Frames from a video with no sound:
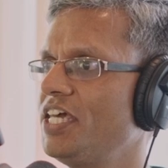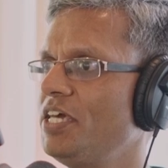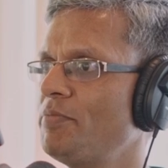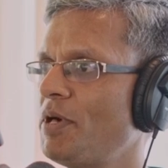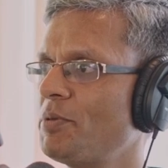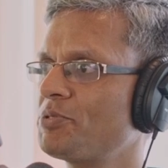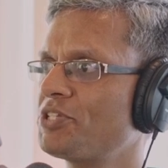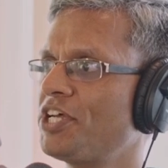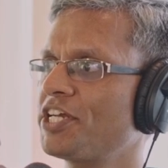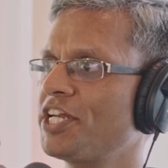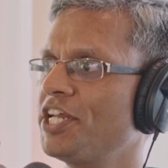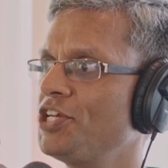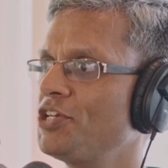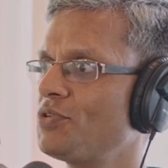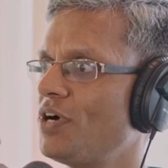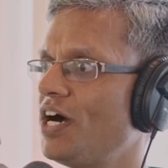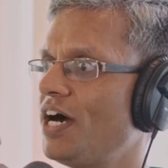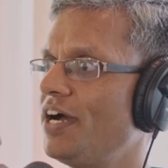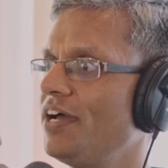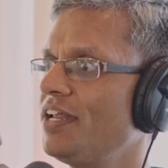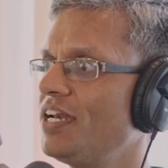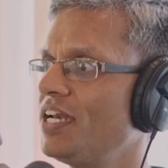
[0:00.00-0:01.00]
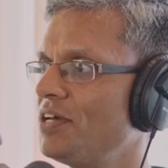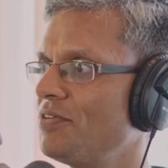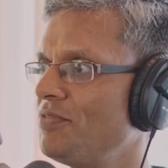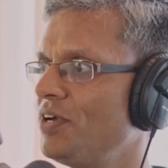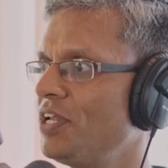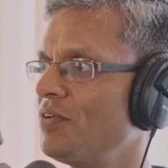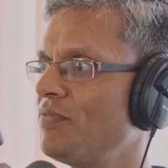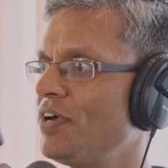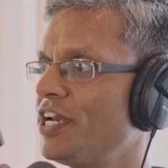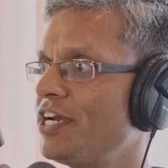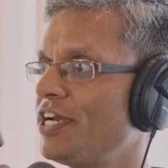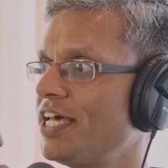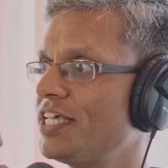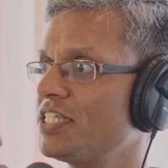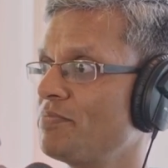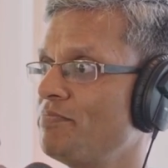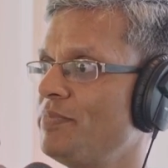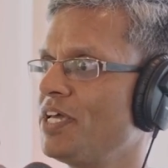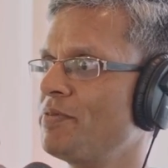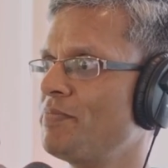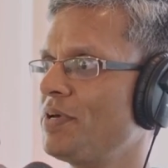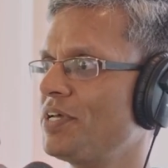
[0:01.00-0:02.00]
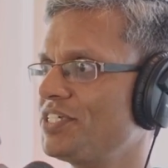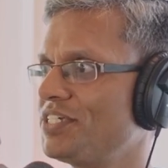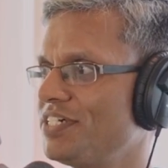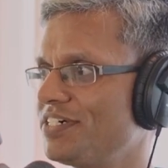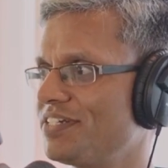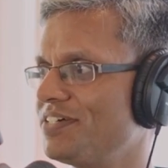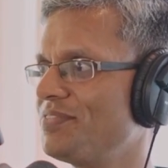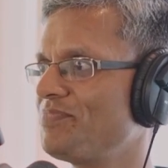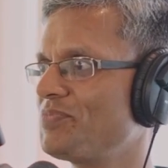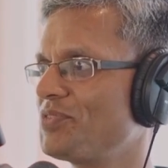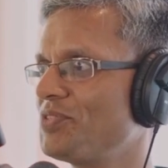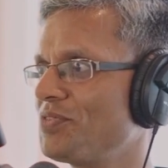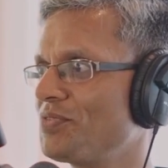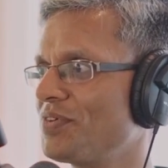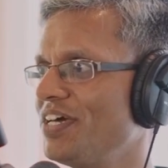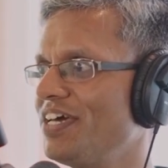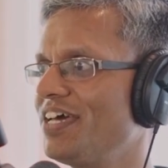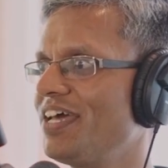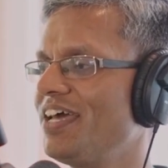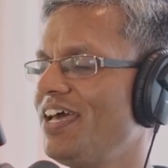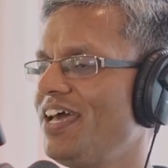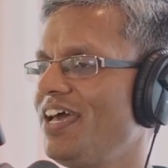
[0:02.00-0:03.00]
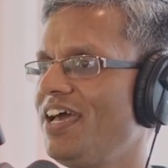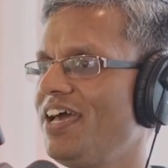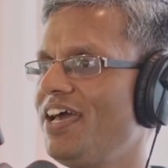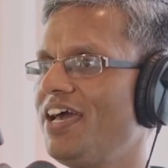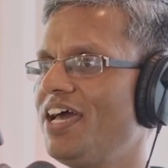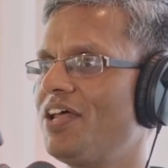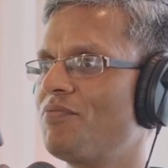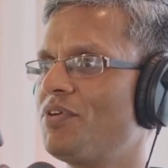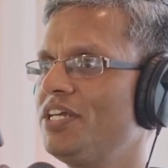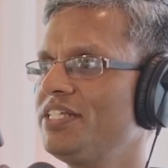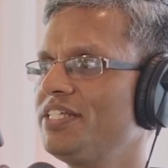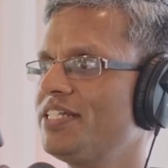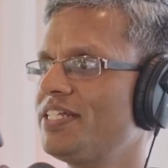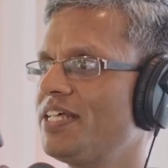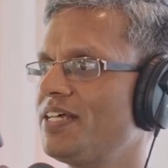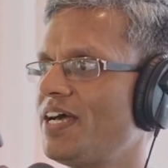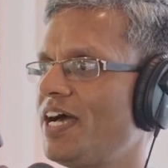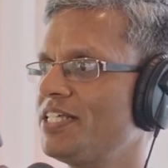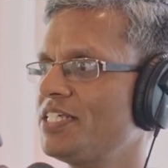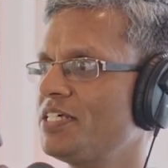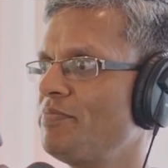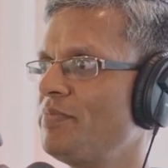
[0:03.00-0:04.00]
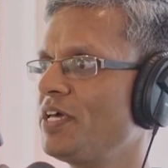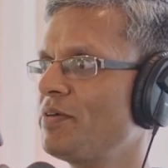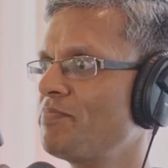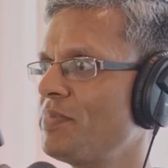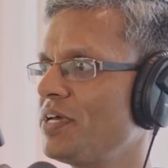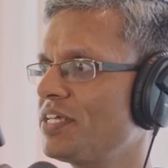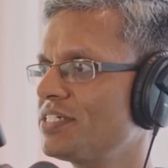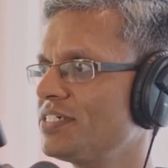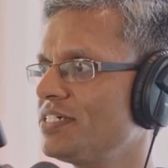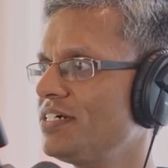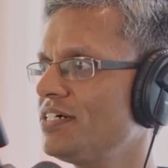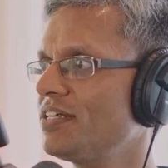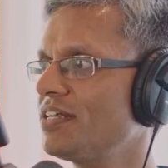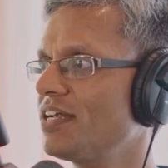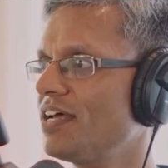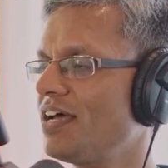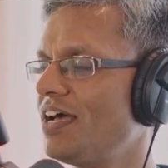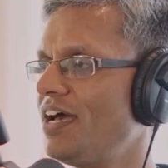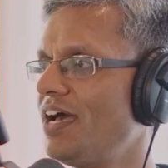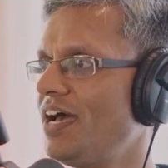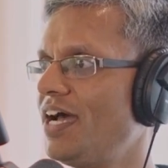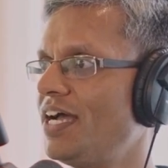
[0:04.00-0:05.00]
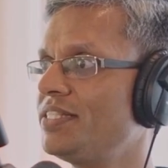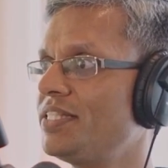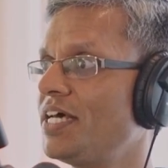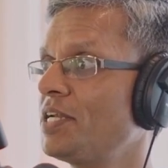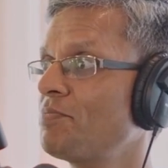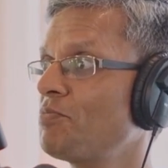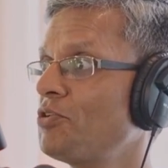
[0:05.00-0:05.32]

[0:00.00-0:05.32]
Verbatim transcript: keep abstracting to a higher level where it has a big picture, okay. Once it has a big picture, at